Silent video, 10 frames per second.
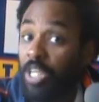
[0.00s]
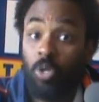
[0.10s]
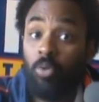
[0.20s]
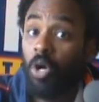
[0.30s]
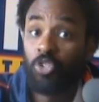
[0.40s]

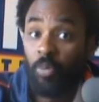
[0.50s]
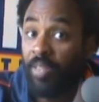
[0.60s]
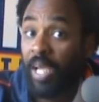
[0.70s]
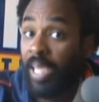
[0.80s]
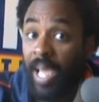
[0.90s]
and who knows
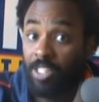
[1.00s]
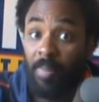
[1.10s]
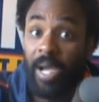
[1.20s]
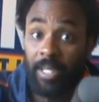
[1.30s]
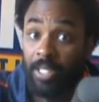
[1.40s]
where that cat's
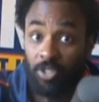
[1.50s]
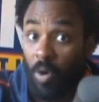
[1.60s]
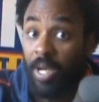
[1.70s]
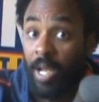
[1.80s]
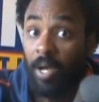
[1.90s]
mind is
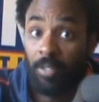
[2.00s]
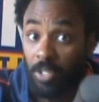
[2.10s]
right now,